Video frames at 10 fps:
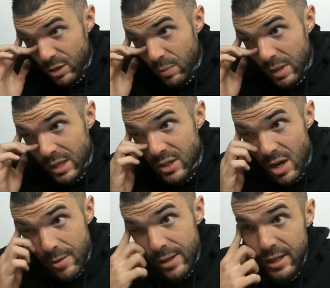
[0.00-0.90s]
So, but let's
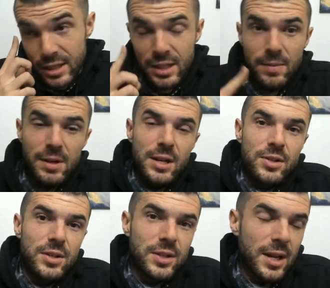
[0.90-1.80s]
talk about the
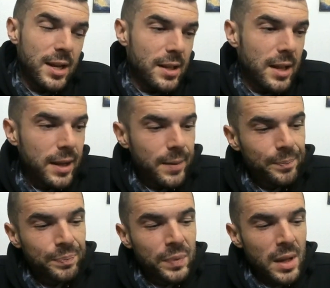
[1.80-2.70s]
intimidation side. Like
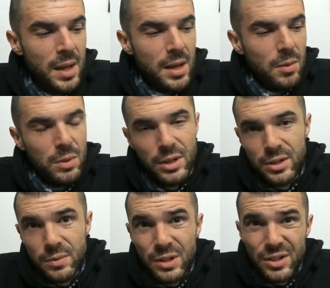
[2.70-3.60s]
when
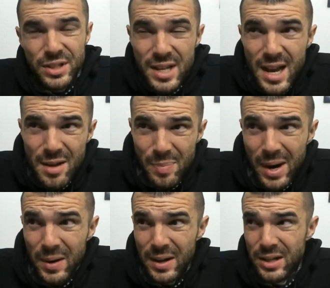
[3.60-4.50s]
you're when you're TI
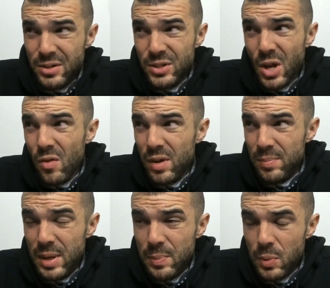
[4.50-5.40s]
parent and you're
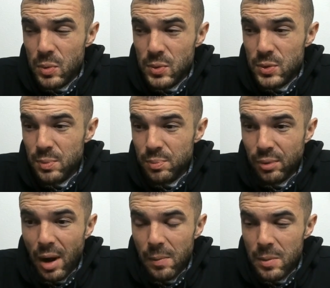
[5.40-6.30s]
solving people's
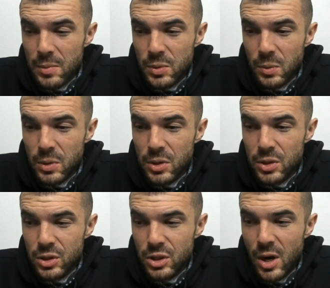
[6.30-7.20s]
problems
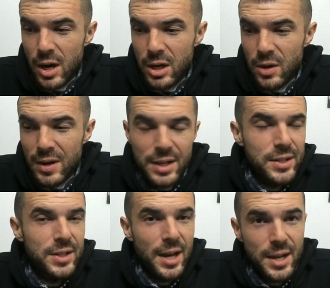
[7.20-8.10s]
or sharing your
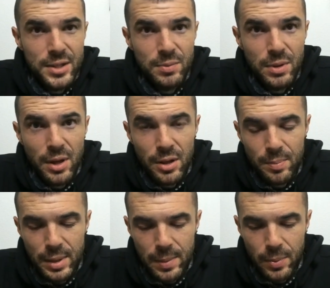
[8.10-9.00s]
insights with other
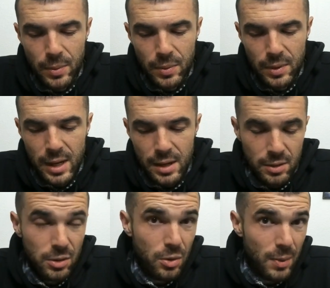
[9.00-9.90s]
people
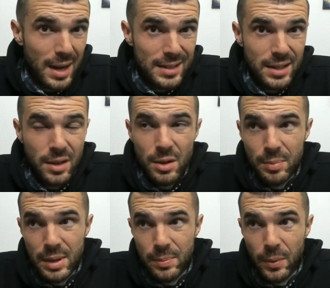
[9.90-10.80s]
and correcting other
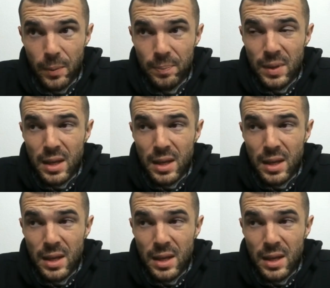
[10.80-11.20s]
people,